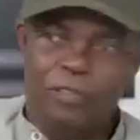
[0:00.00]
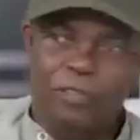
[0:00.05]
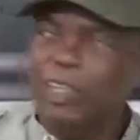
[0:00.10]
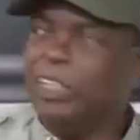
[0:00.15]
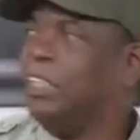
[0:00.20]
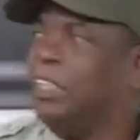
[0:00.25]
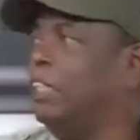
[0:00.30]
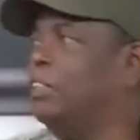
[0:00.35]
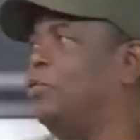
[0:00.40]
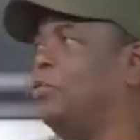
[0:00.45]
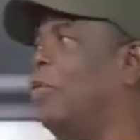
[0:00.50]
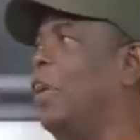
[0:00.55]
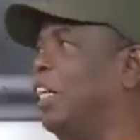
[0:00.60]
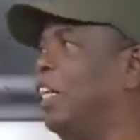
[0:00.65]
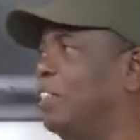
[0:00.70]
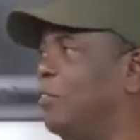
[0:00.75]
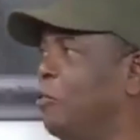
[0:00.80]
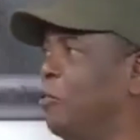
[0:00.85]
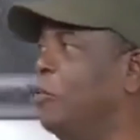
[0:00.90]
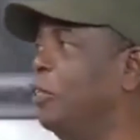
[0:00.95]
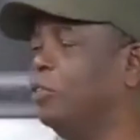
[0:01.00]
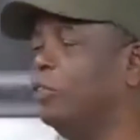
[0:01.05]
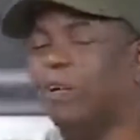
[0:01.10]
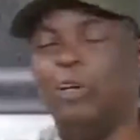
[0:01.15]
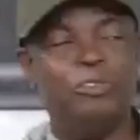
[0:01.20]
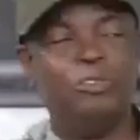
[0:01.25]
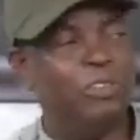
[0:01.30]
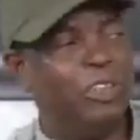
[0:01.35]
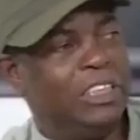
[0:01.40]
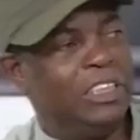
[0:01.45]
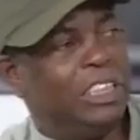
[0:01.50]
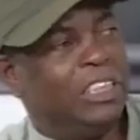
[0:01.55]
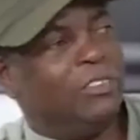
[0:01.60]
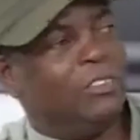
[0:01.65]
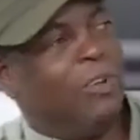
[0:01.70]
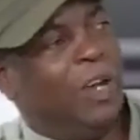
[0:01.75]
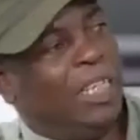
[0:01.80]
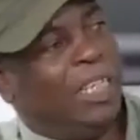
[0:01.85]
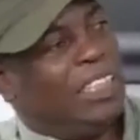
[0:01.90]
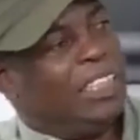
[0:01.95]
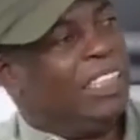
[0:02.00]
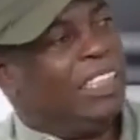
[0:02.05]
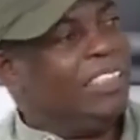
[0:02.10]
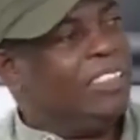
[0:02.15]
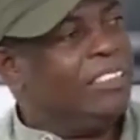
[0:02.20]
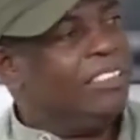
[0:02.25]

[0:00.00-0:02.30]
Resist what? Who is going to resist what?